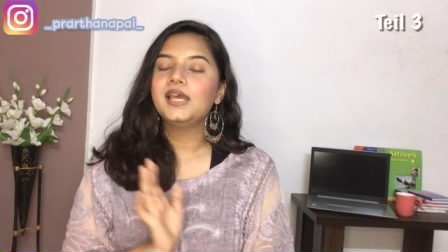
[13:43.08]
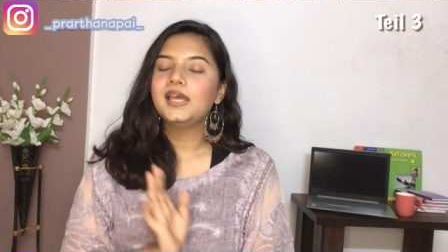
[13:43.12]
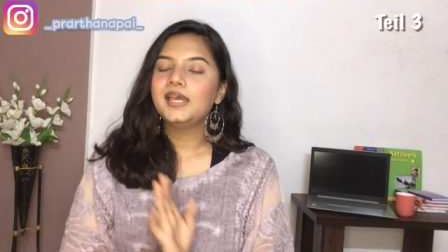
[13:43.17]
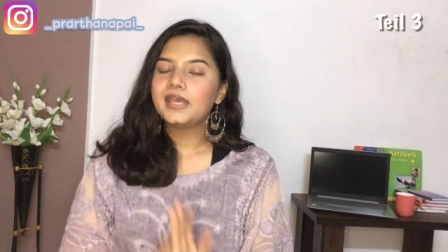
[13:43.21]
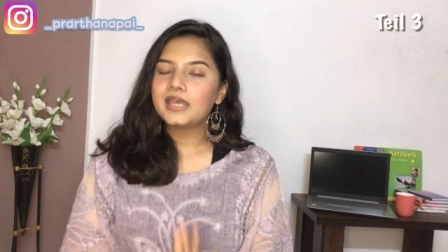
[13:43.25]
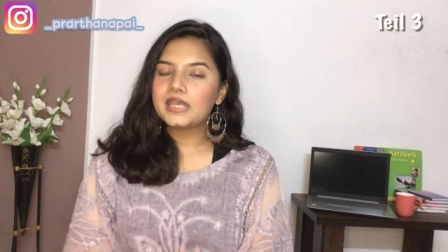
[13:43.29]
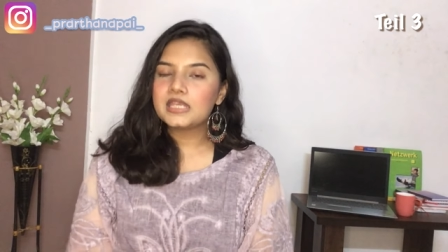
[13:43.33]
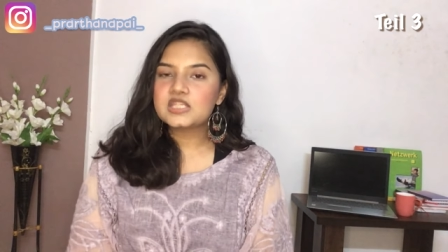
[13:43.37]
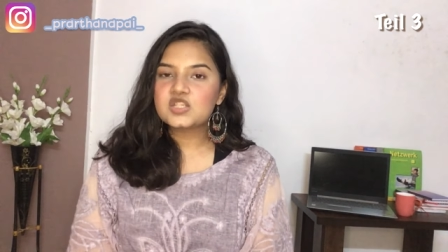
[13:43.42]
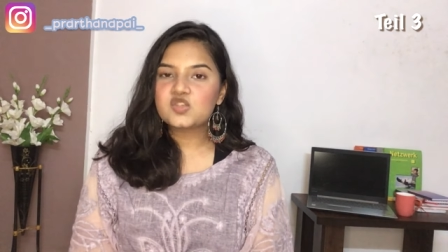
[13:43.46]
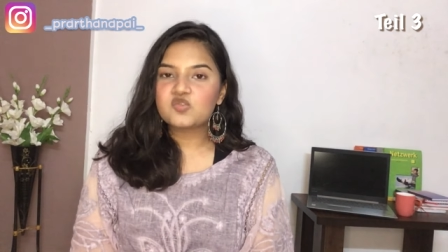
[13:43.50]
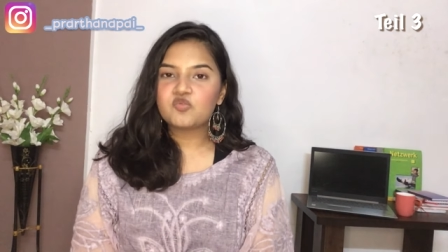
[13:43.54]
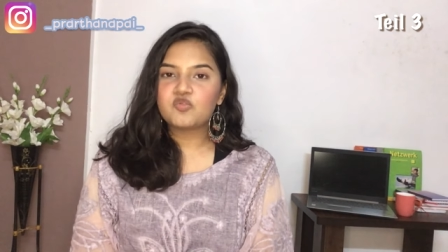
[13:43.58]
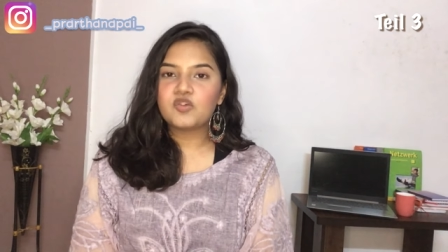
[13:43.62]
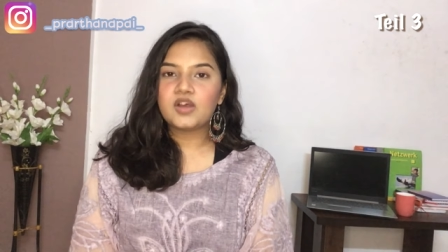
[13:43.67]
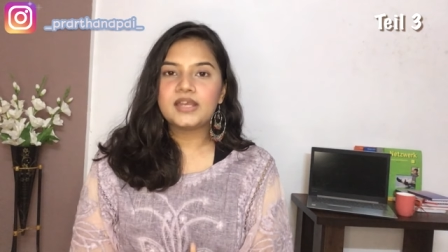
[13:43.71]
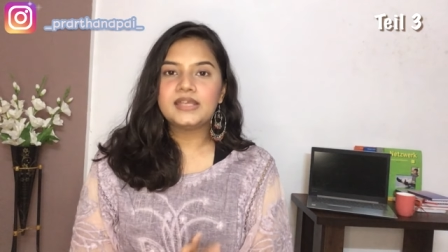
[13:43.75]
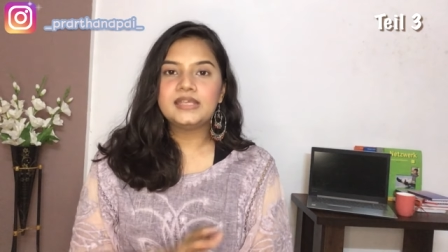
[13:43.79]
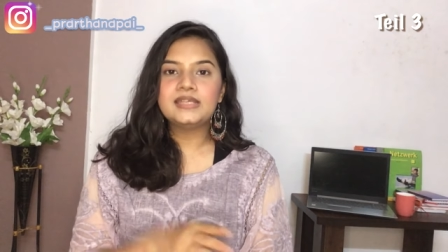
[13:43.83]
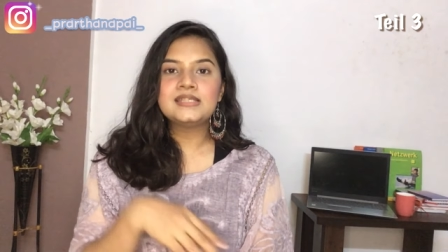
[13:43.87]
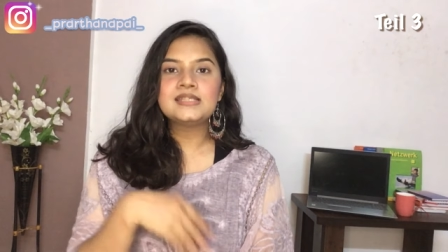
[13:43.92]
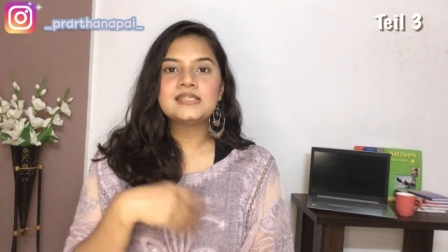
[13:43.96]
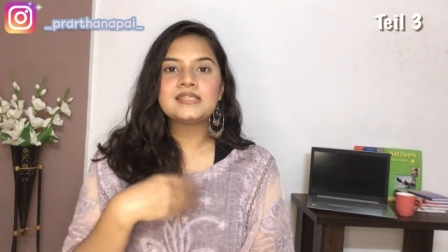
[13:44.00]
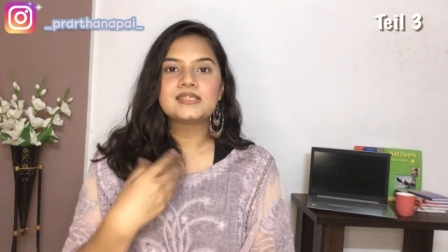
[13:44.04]
it's
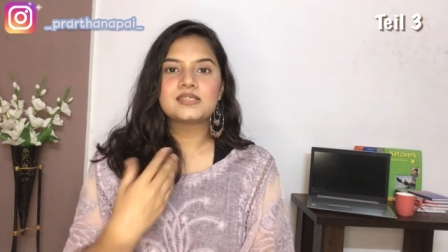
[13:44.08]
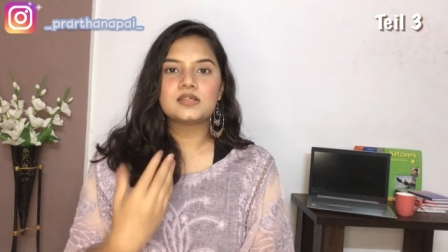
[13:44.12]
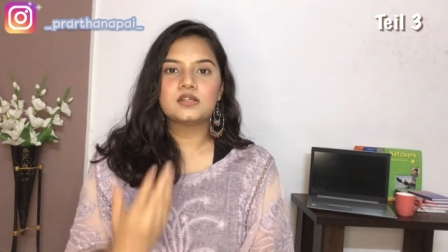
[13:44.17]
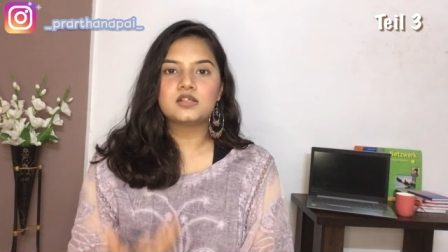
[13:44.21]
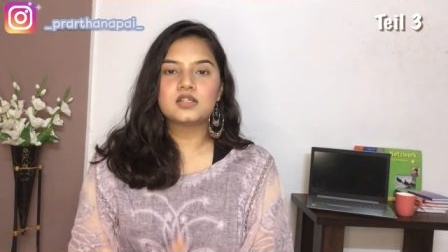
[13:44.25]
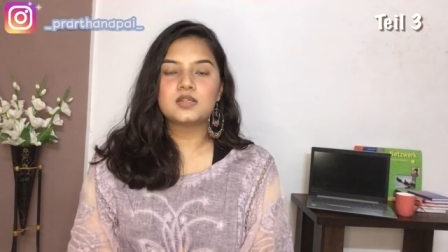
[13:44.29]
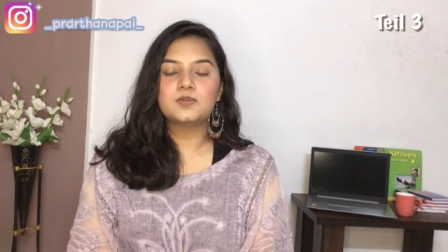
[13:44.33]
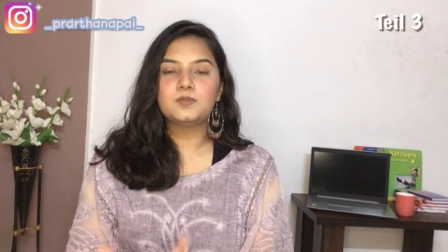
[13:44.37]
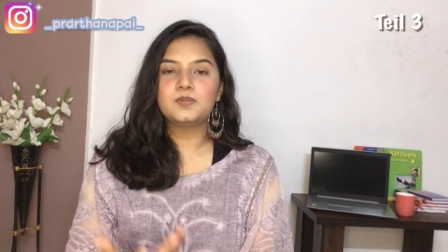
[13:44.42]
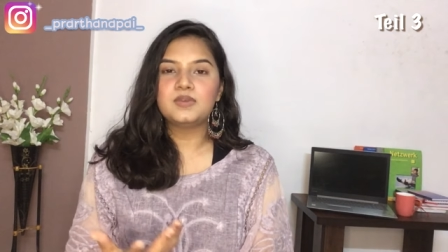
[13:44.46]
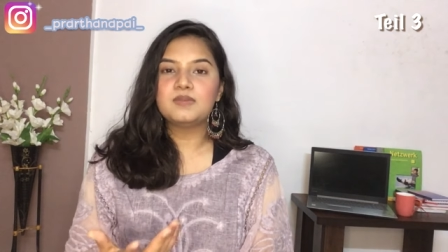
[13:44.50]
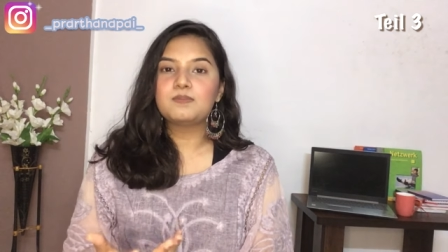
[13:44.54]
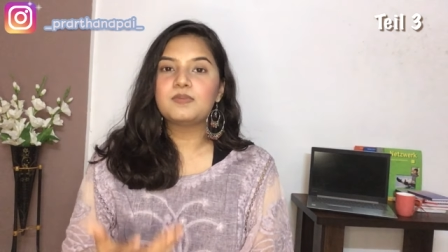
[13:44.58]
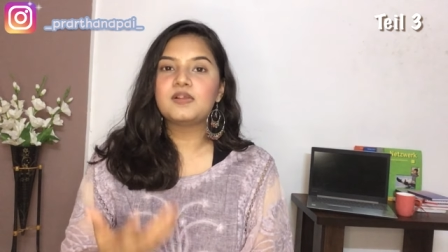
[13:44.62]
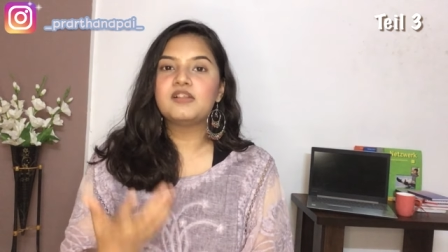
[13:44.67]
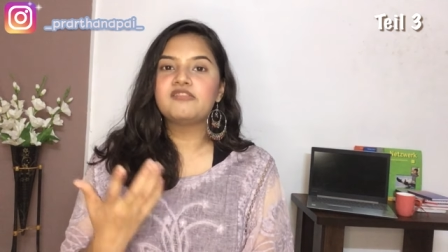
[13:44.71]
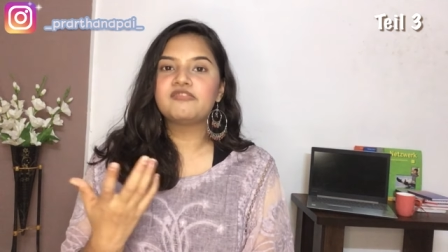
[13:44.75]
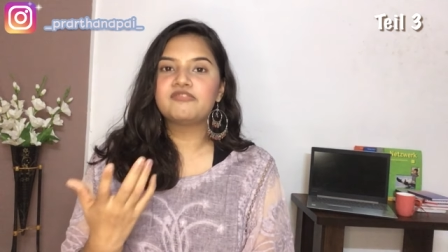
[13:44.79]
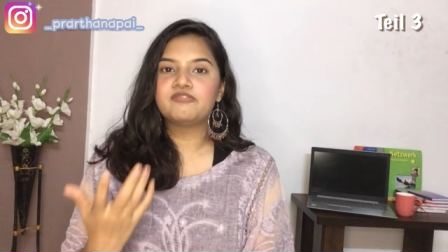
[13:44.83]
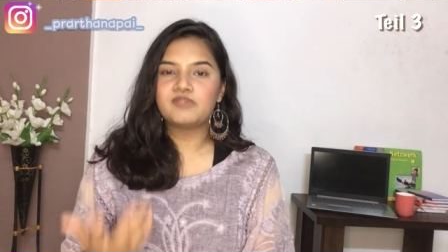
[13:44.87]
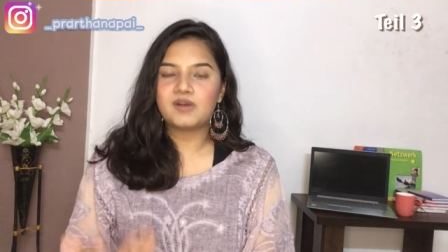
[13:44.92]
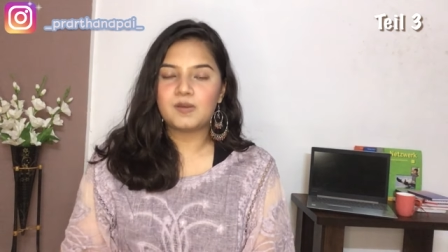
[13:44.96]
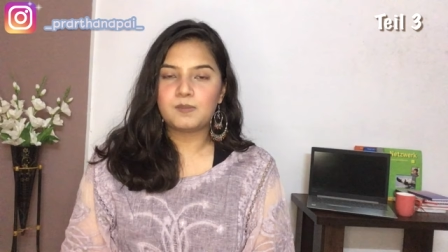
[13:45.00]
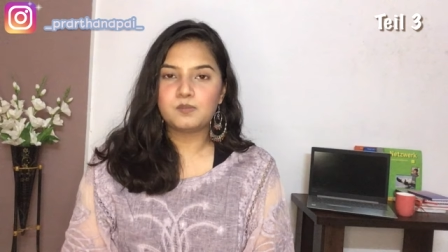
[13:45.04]
fine certain people
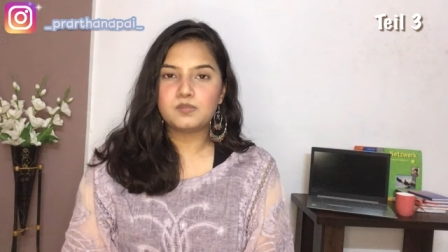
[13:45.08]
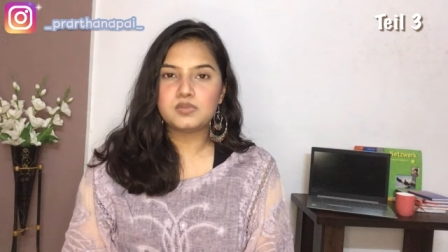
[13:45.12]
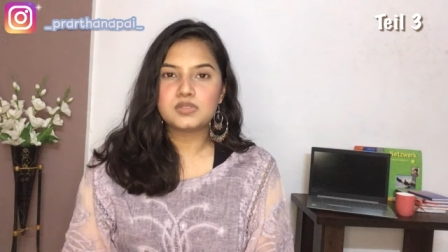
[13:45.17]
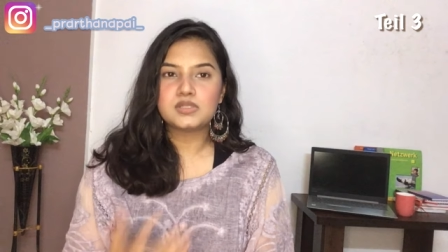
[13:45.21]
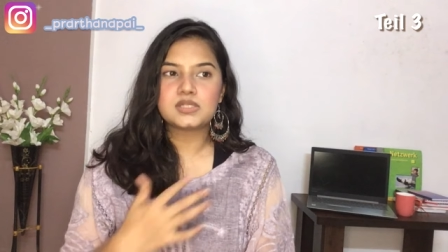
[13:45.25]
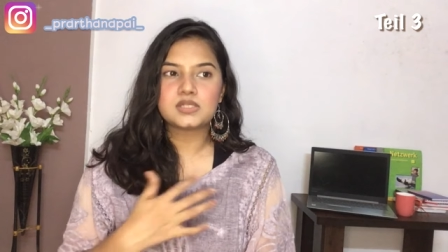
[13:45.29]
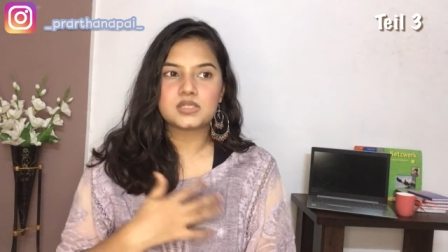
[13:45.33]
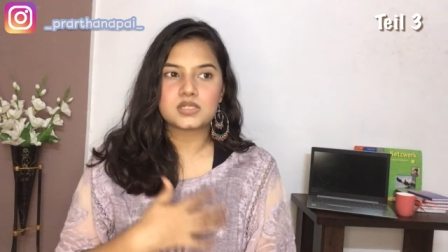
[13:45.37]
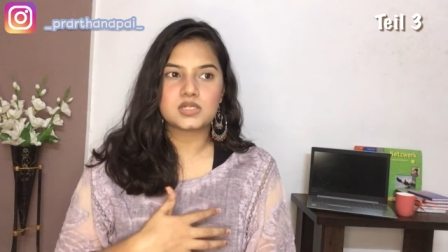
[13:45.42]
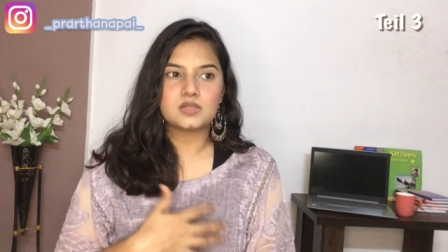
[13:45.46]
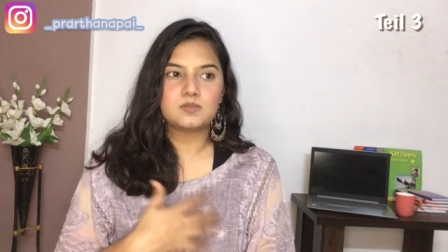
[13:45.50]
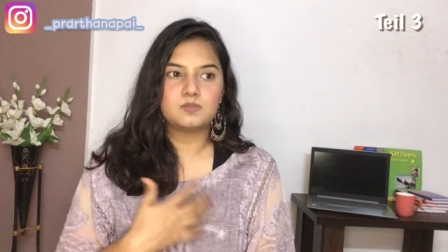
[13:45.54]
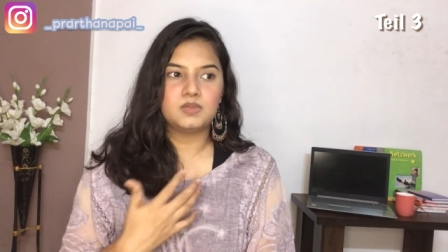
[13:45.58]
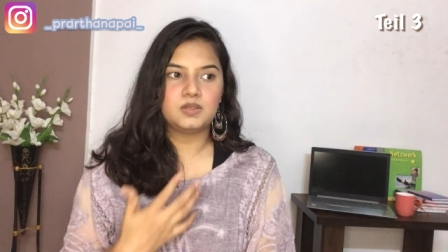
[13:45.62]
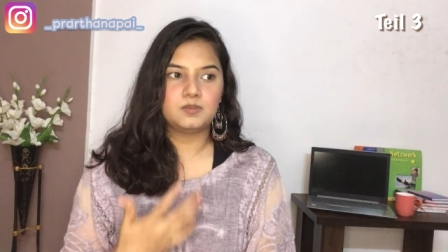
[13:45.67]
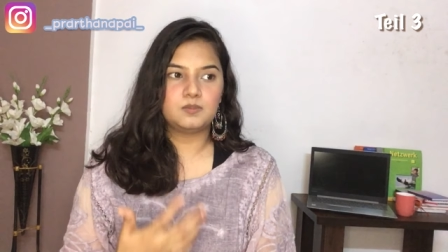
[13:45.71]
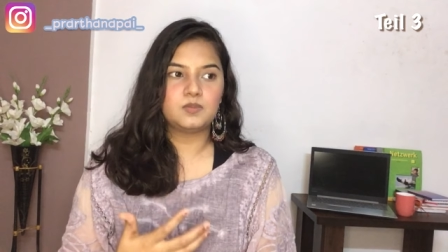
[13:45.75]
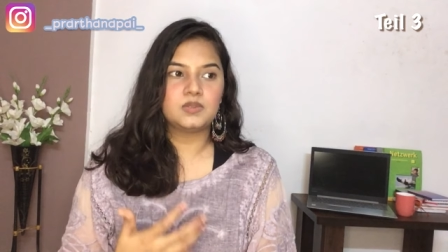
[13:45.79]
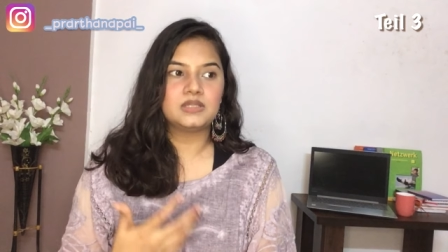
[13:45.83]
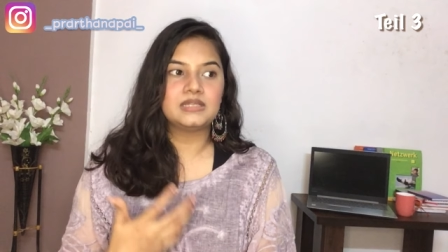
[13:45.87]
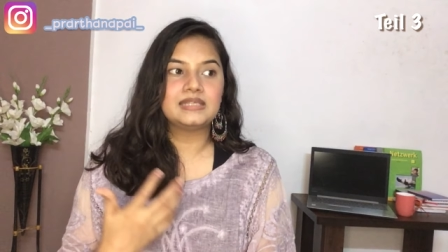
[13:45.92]
fumble certain people